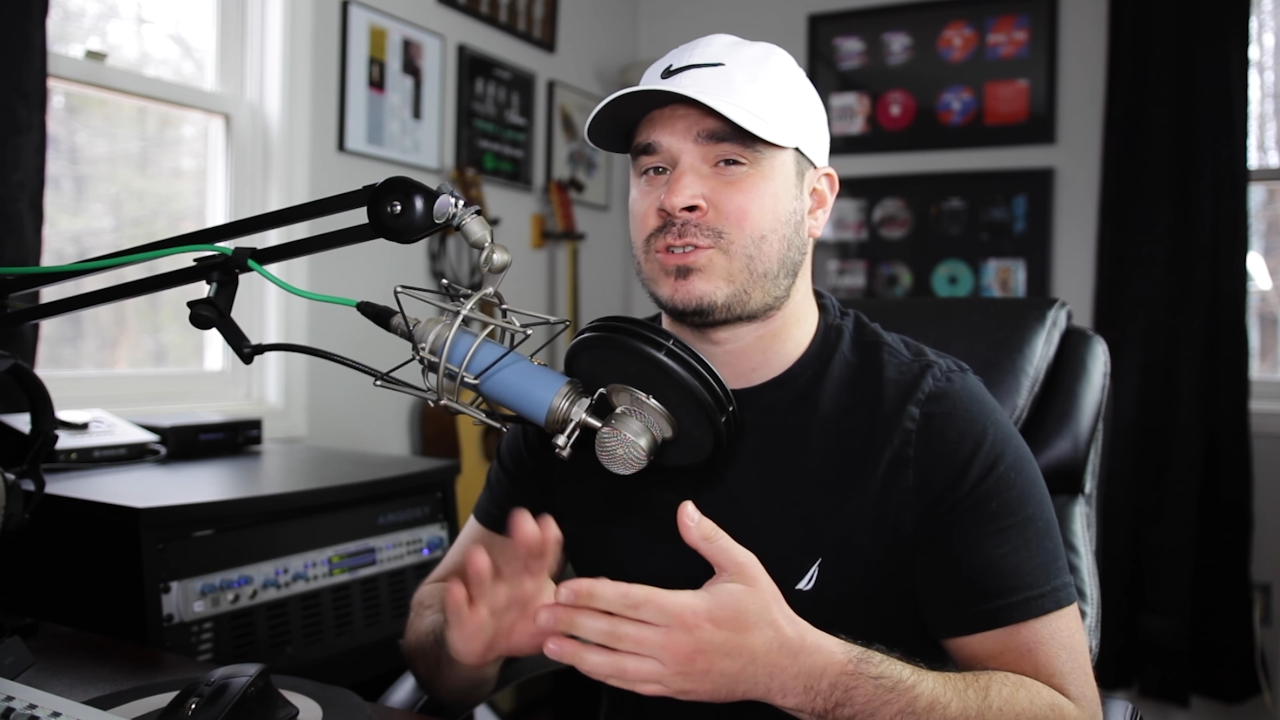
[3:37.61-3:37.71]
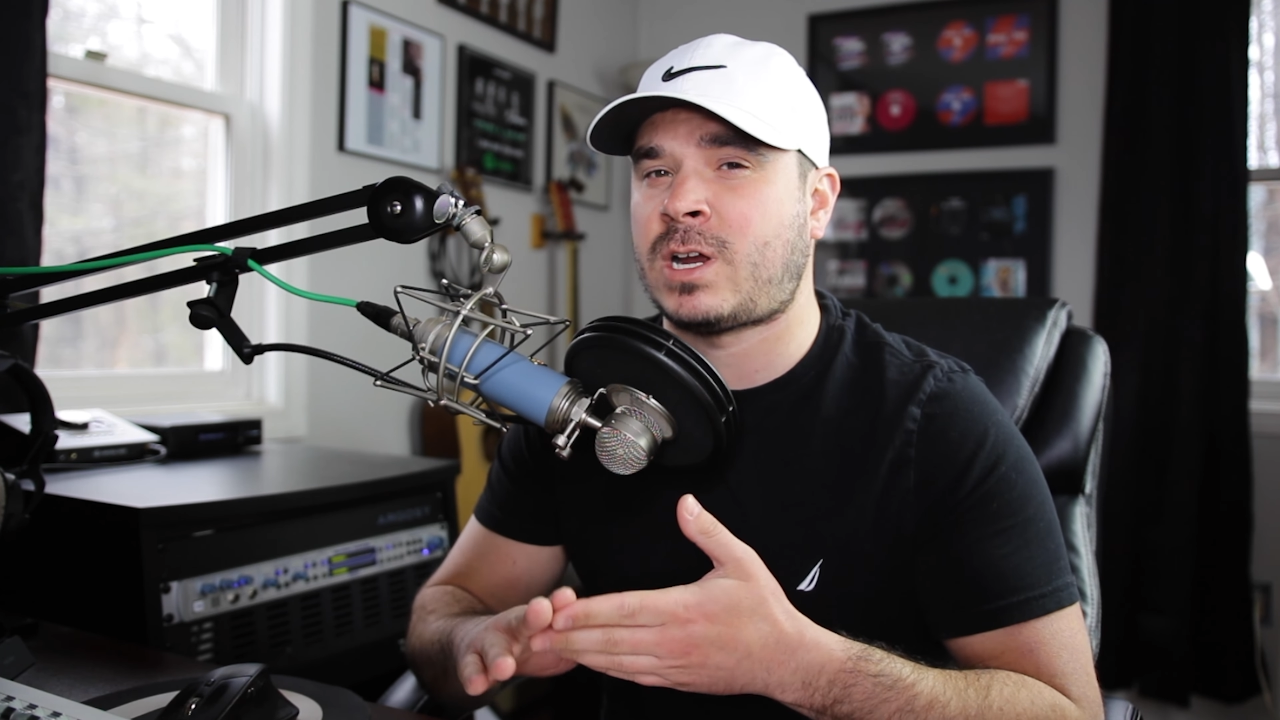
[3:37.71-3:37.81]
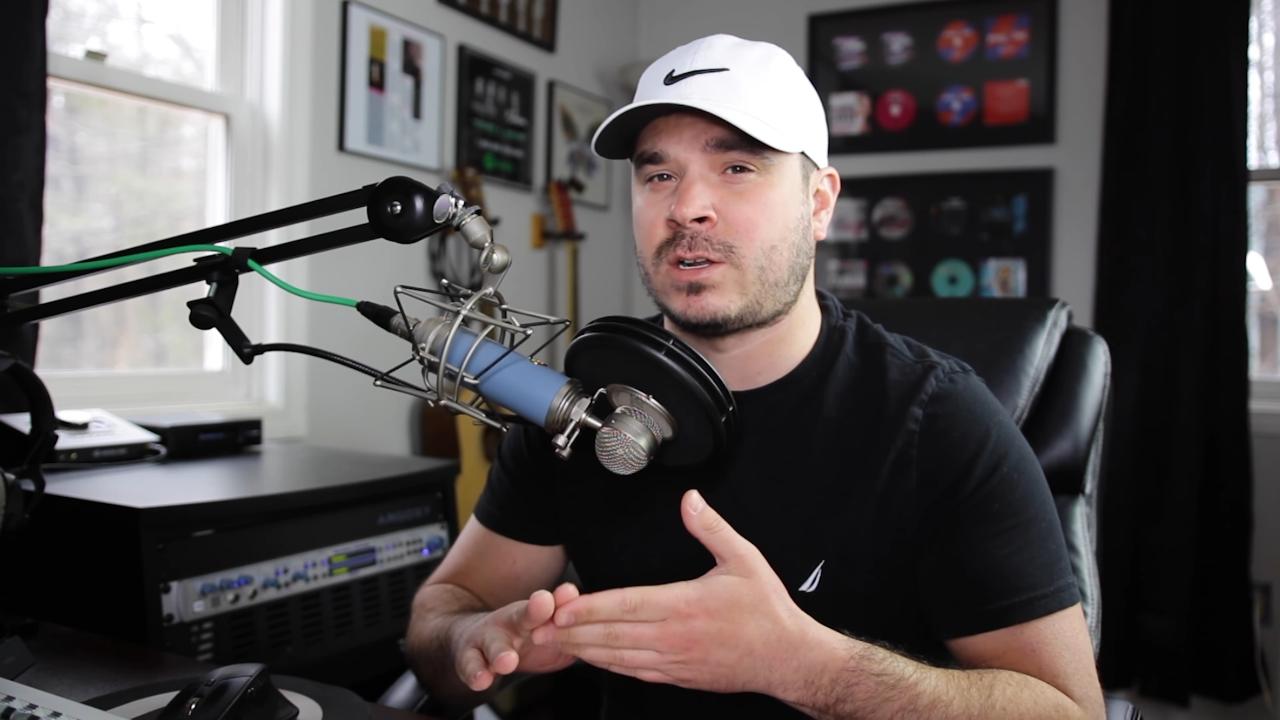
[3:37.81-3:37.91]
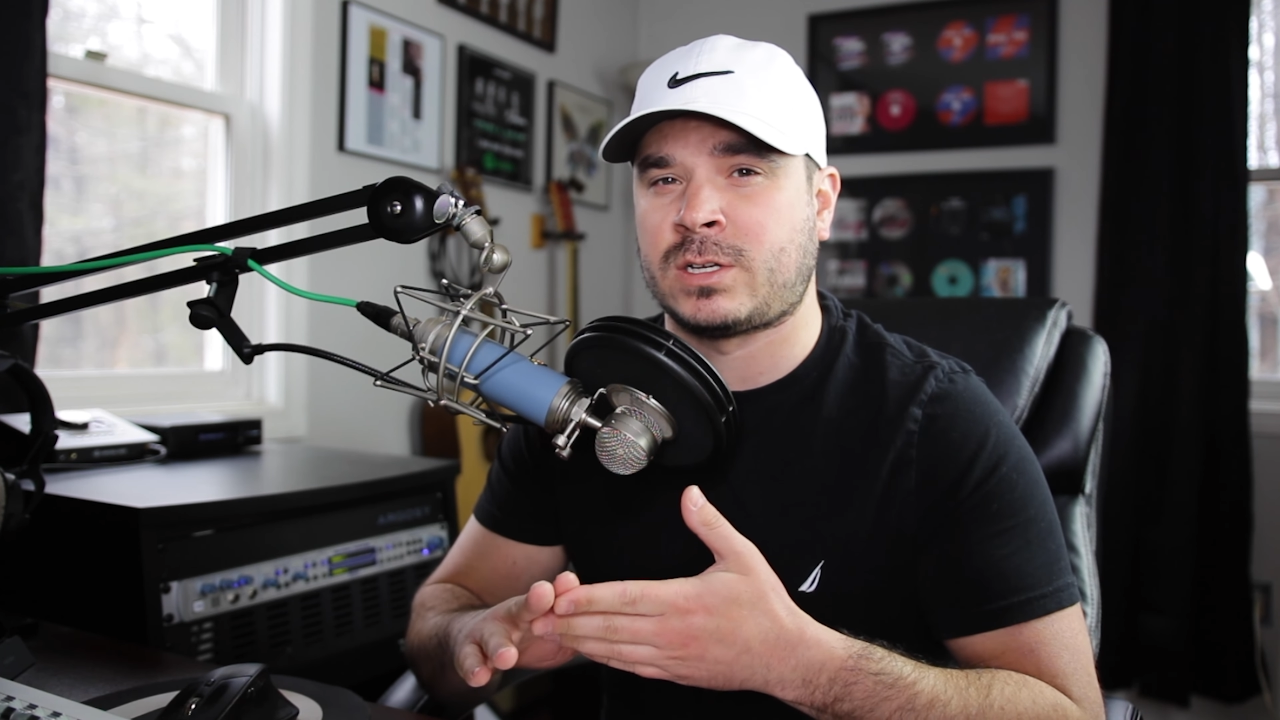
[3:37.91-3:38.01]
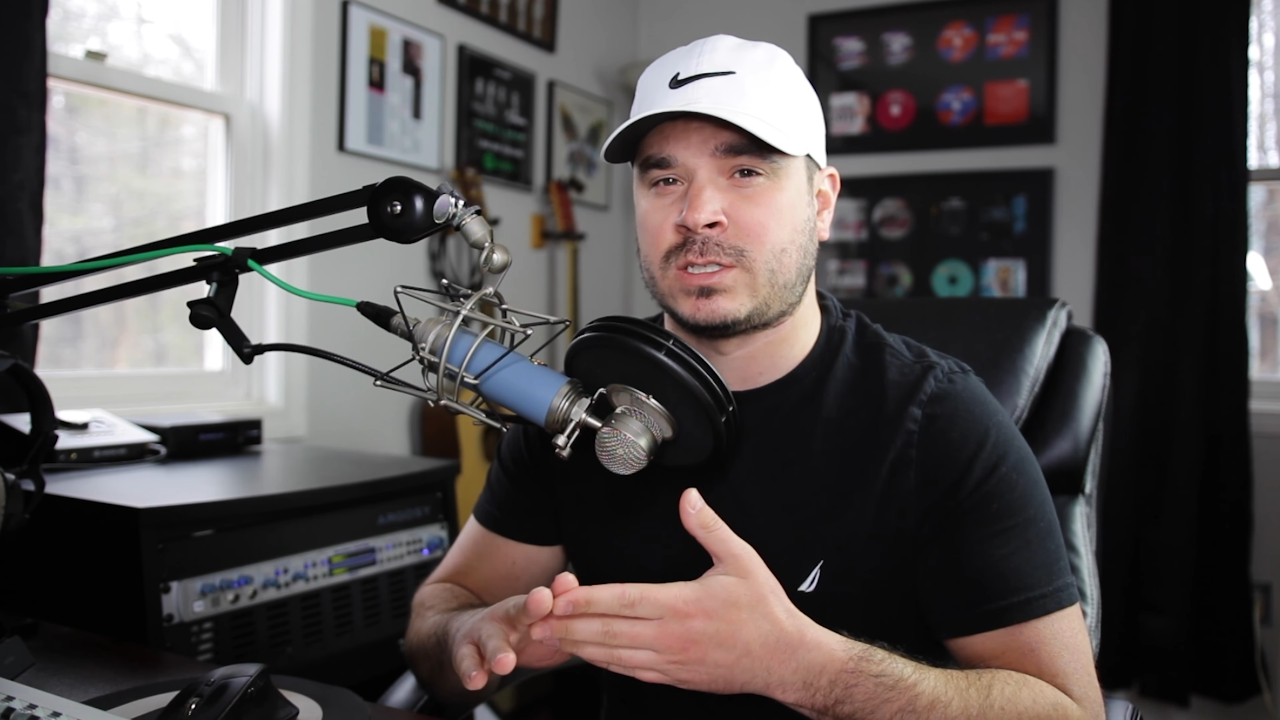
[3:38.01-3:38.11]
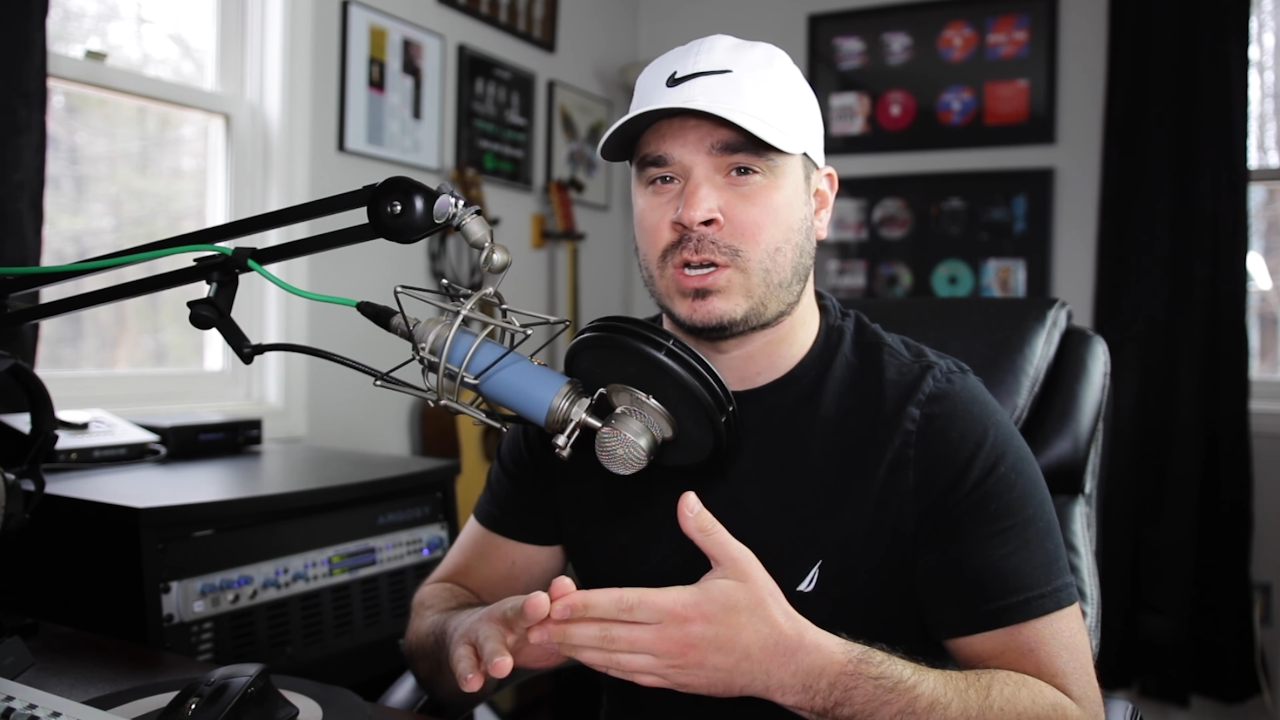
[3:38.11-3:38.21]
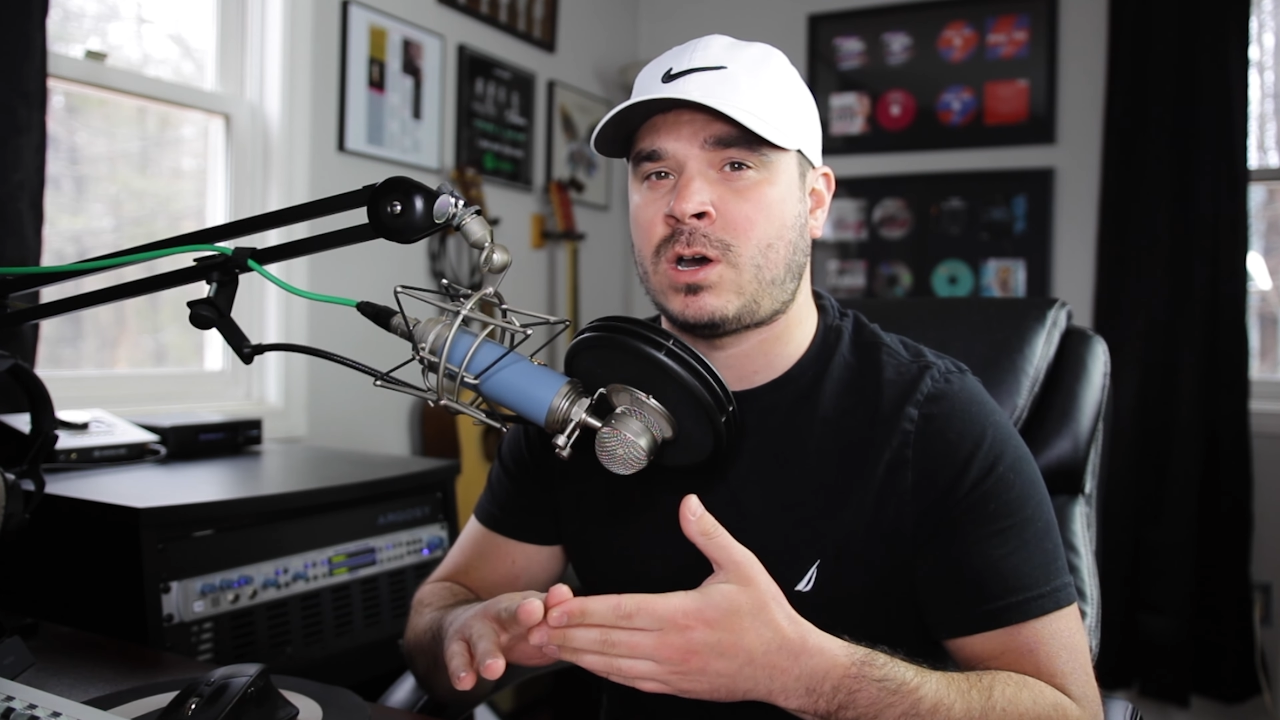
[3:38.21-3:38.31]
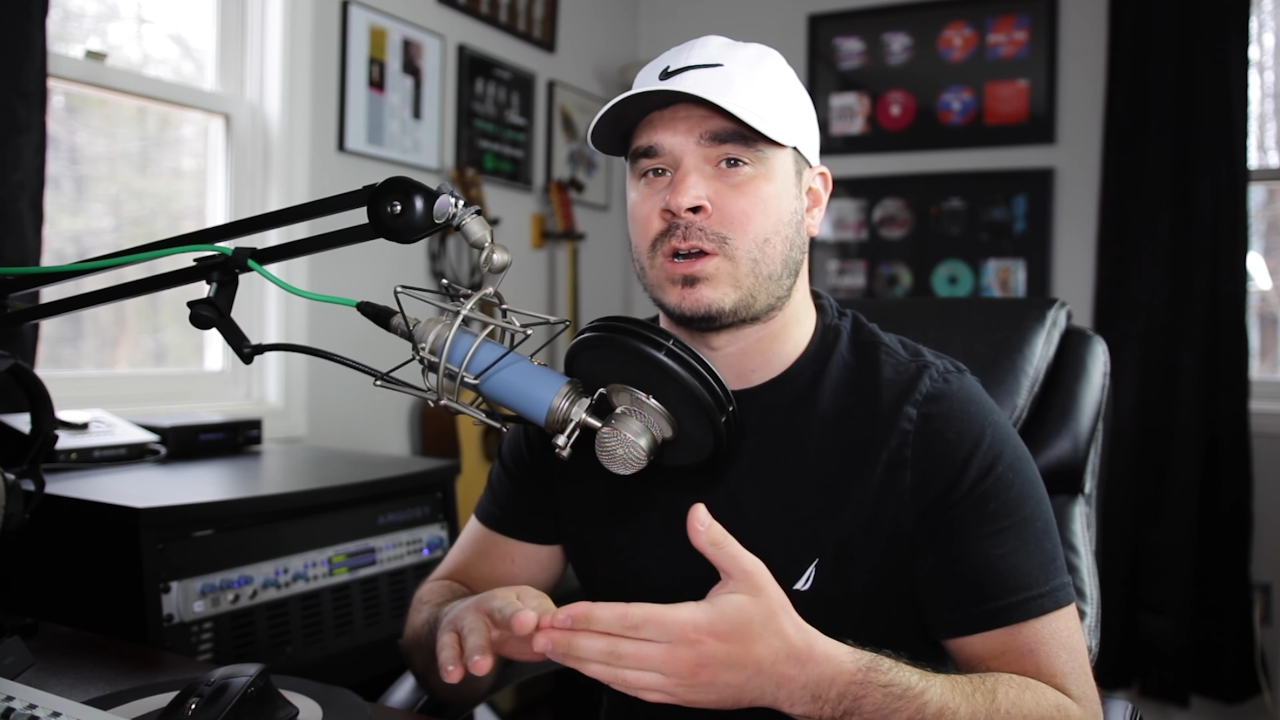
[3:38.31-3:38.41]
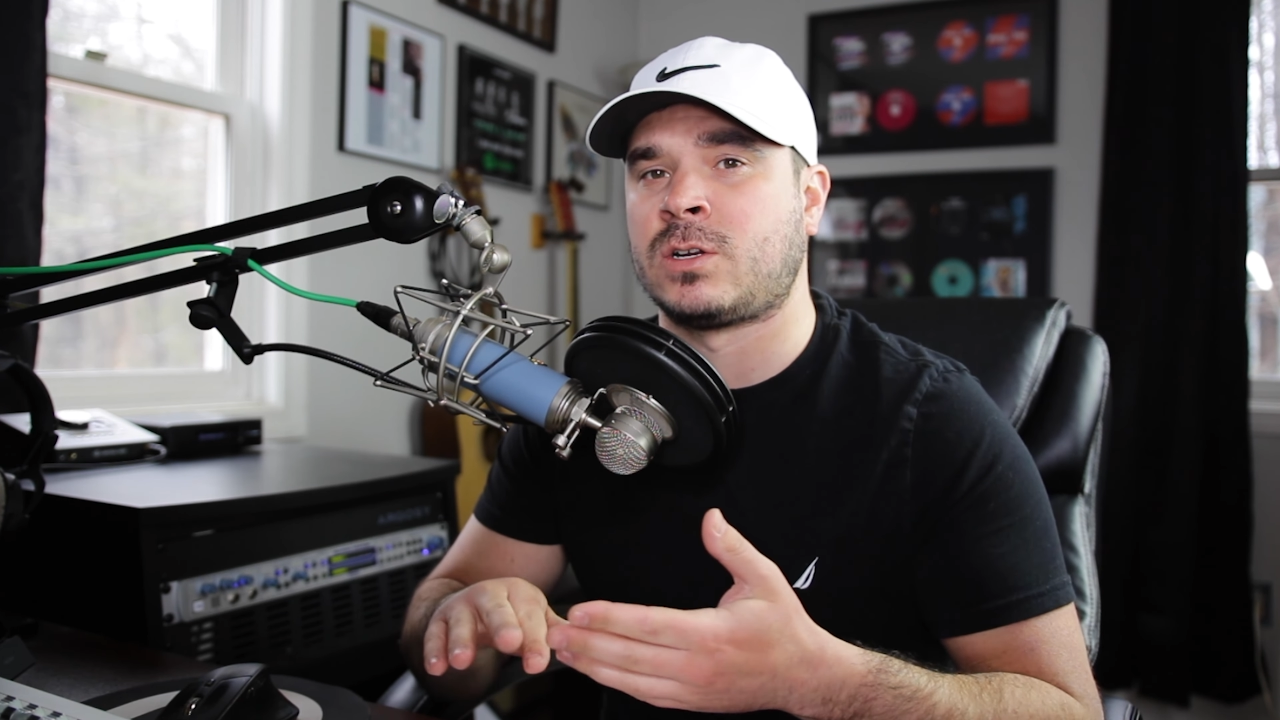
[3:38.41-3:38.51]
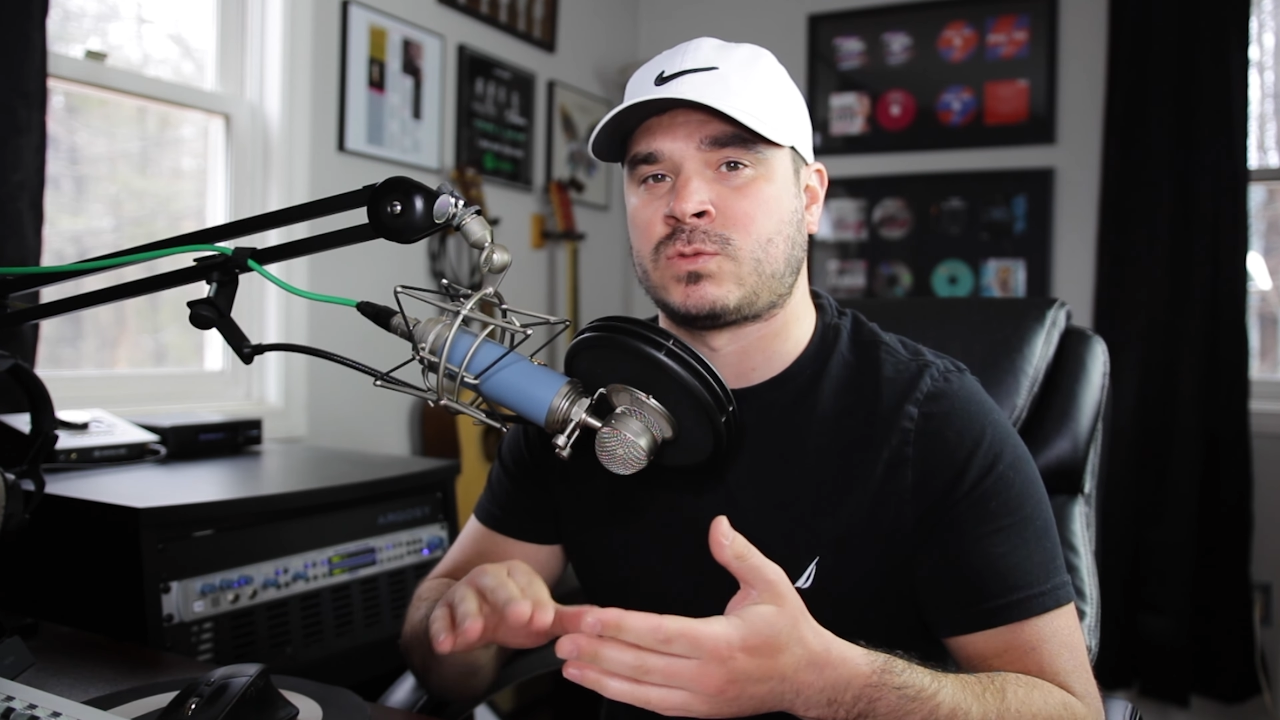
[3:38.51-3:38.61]
try it on
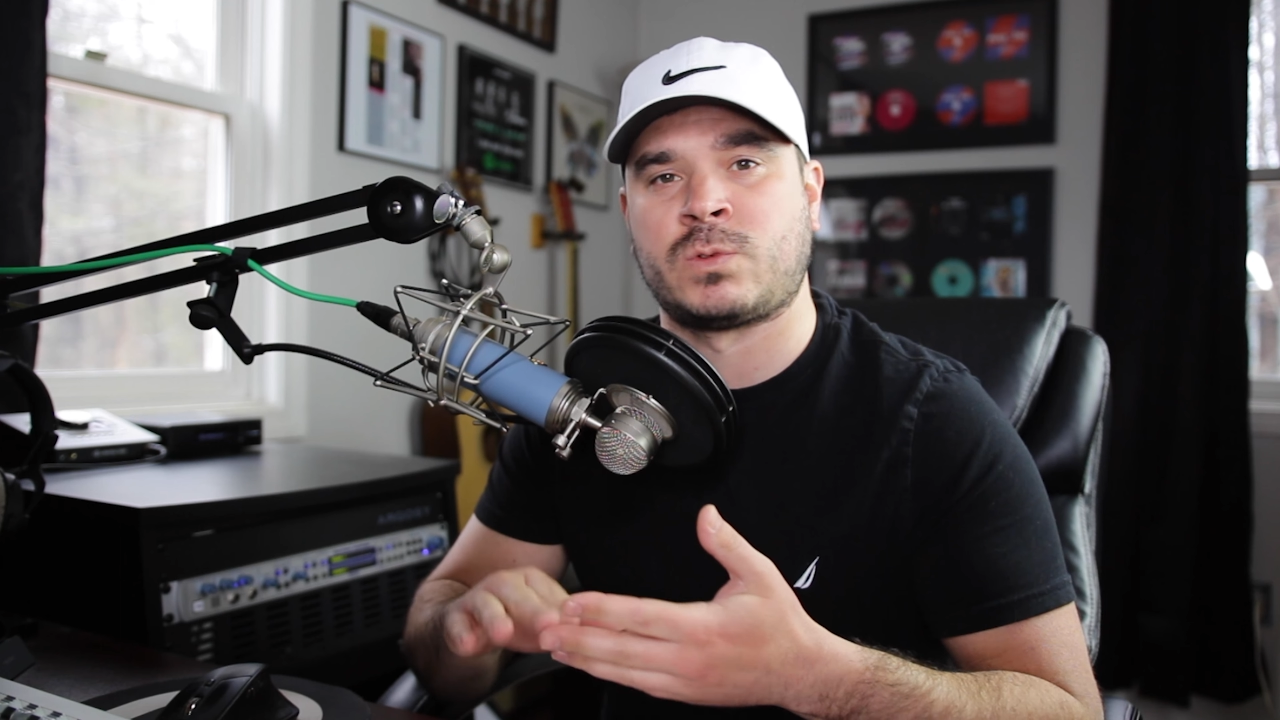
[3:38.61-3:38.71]
guitars,